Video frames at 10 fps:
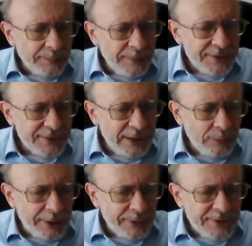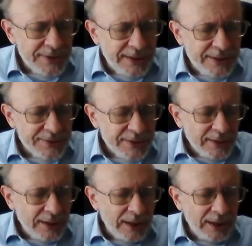You see where it is.
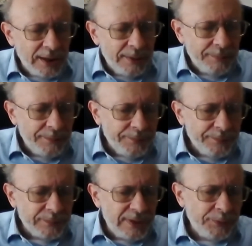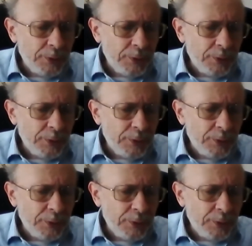If